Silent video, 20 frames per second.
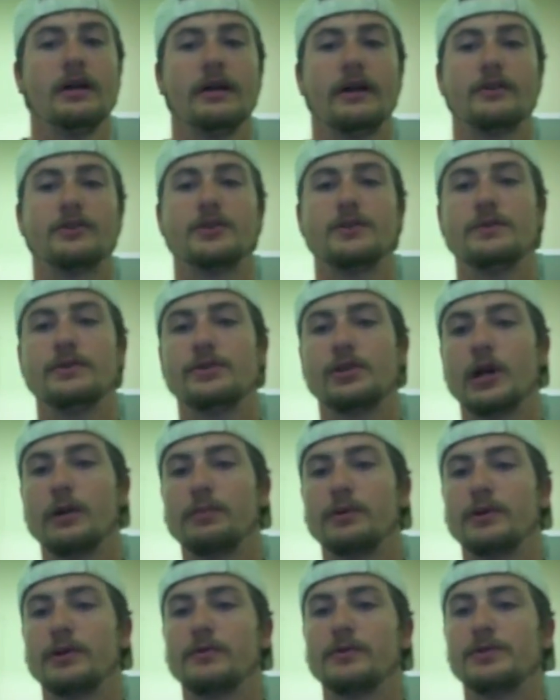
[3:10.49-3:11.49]
Now to
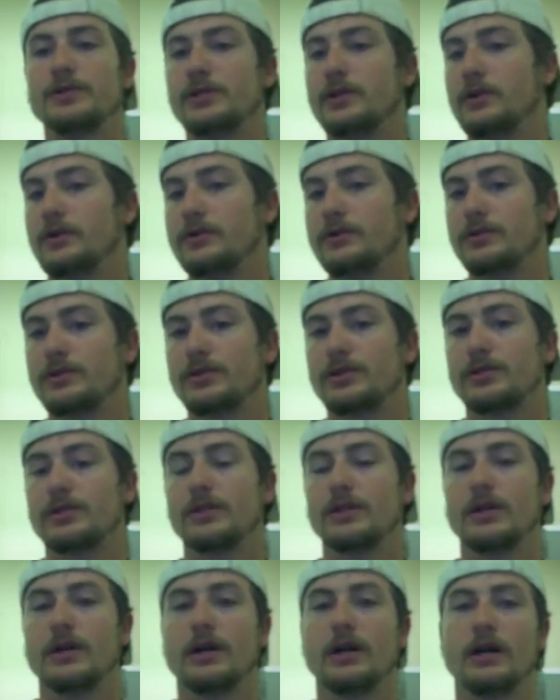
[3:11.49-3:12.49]
interpret the
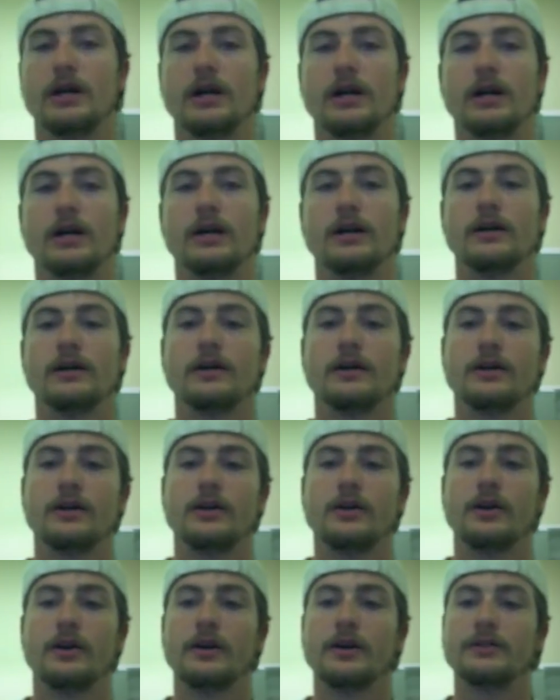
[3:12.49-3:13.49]
results, you're
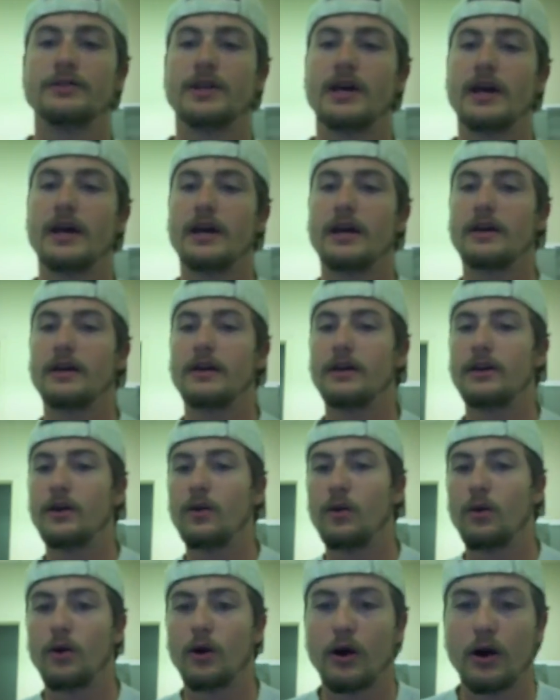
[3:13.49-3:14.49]
going to take
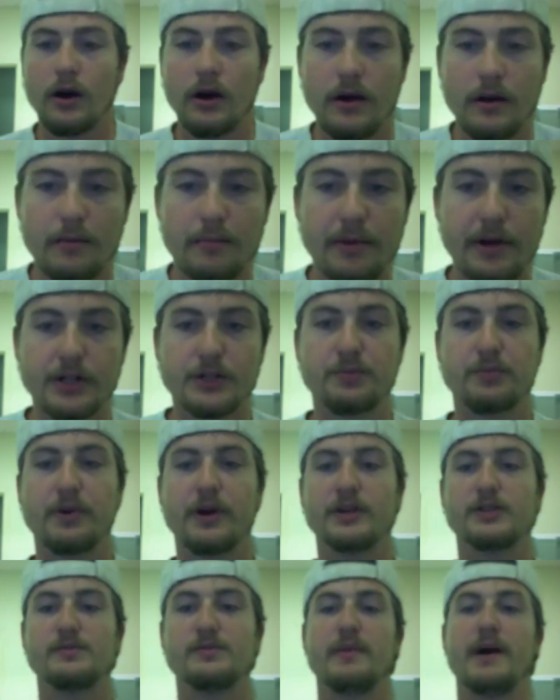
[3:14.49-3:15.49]
your bench
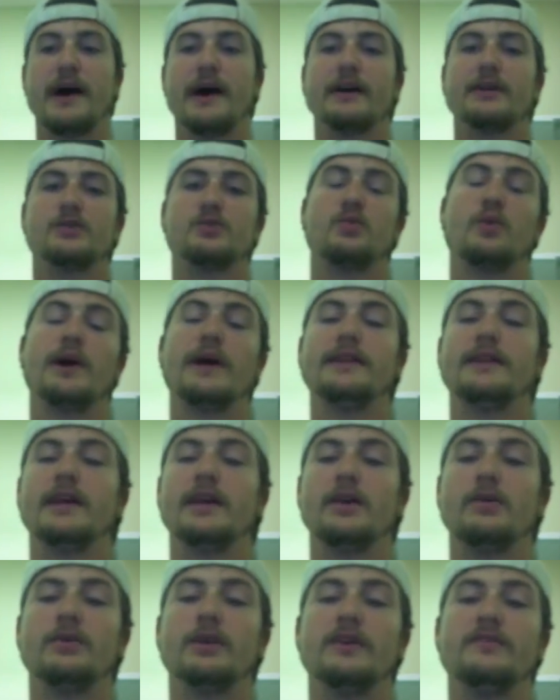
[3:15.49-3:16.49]
press max weight
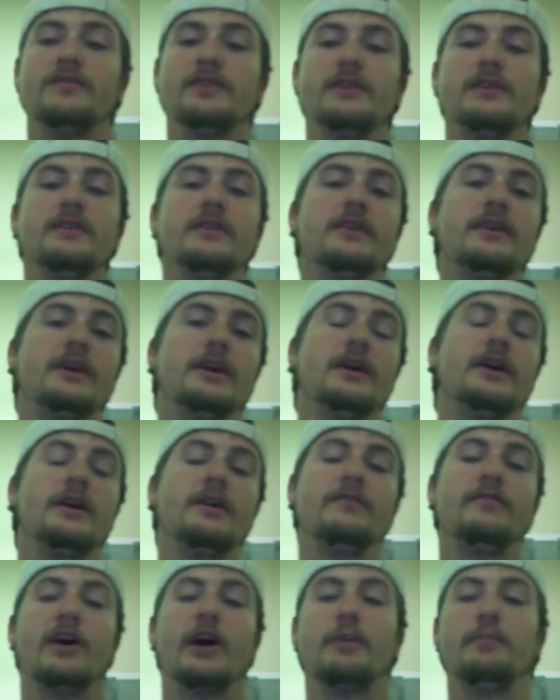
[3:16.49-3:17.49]
that you lifted and
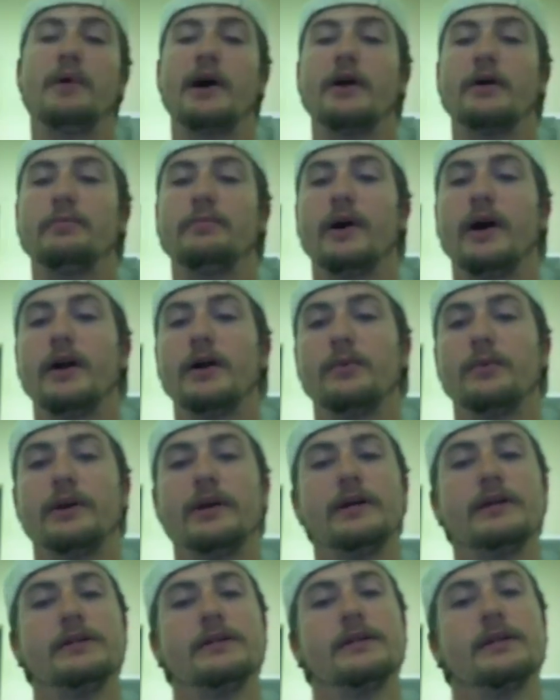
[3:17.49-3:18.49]
divide it by your body
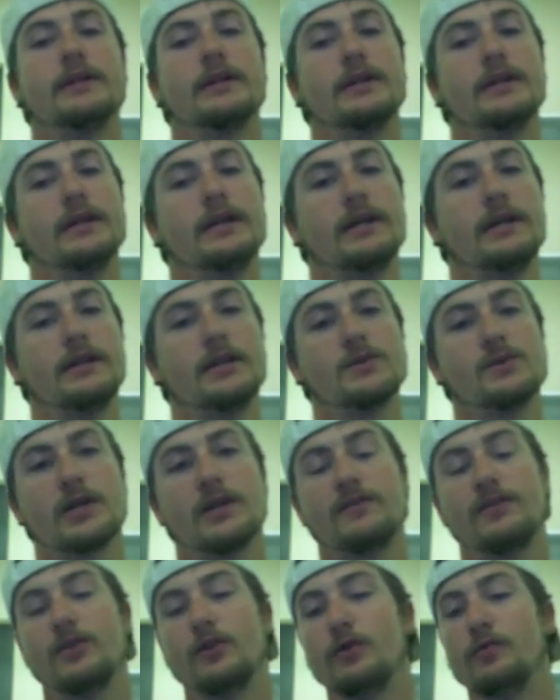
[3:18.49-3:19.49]
weight. And this
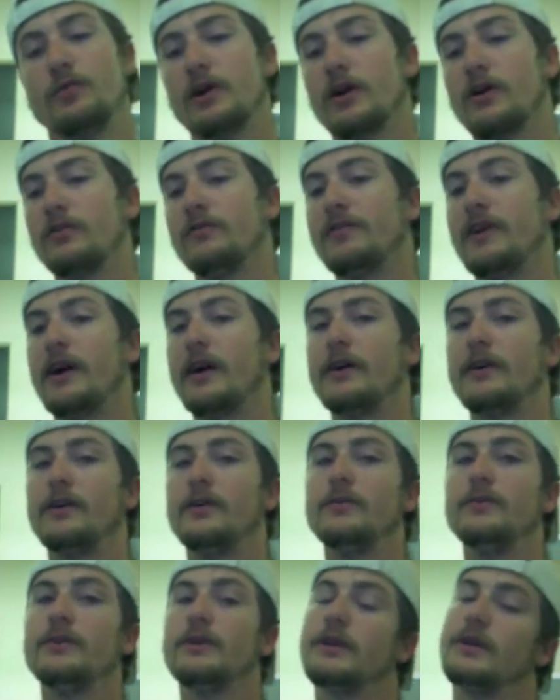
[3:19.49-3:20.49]
will give you a numerical
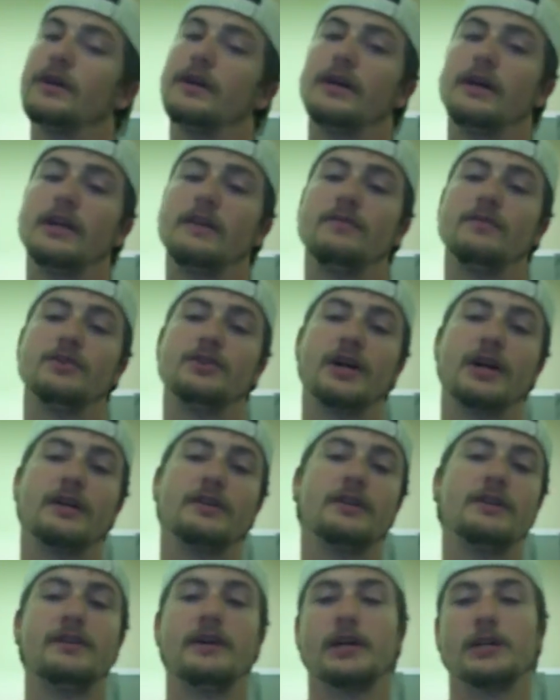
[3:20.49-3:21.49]
value. And if you check
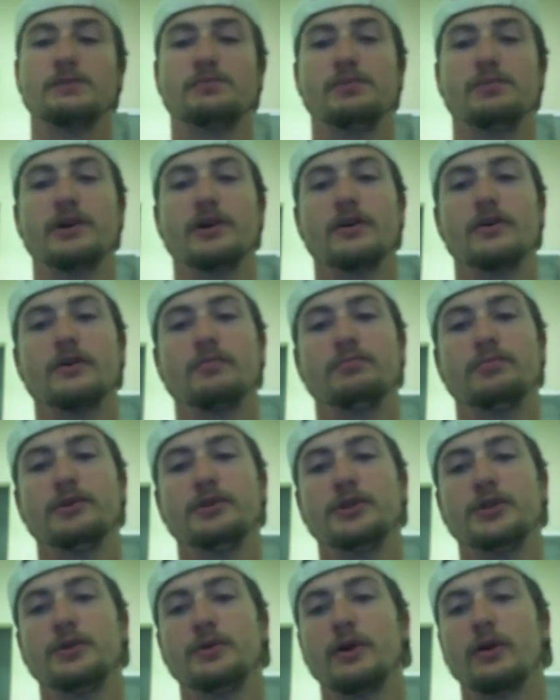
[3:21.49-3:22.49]
in the textbook, it'll
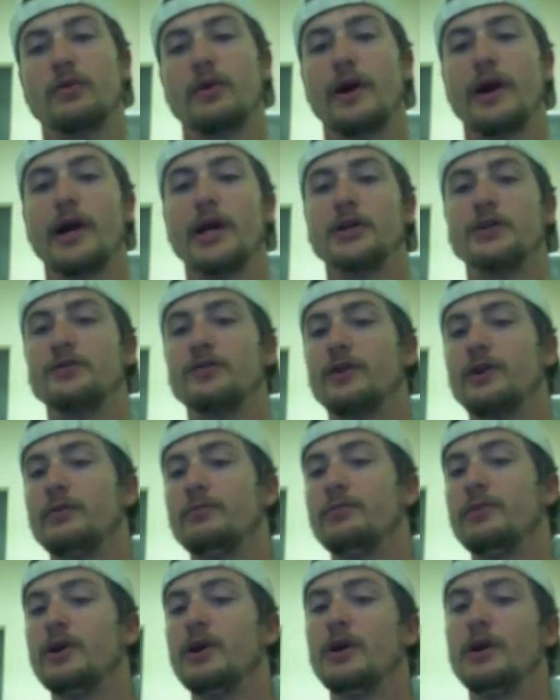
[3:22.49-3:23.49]
put you in a range
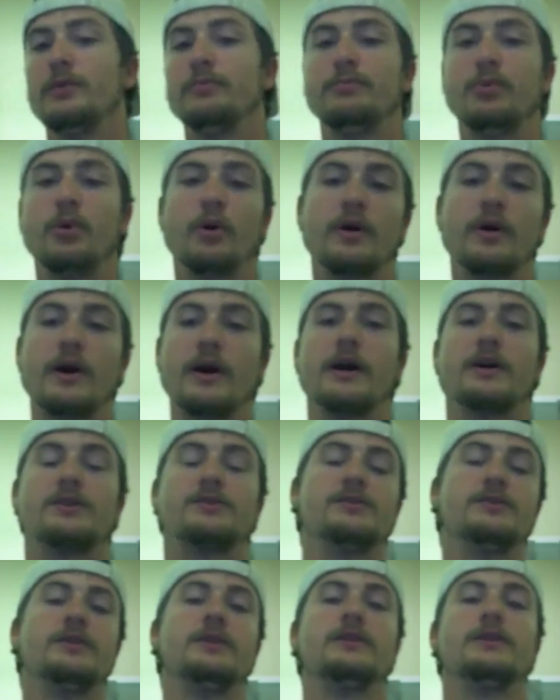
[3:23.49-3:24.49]
from poor to
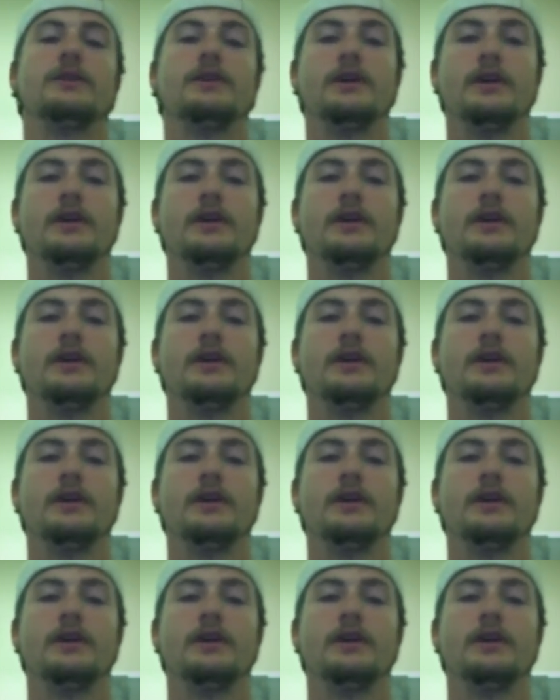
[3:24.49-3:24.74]
excellent.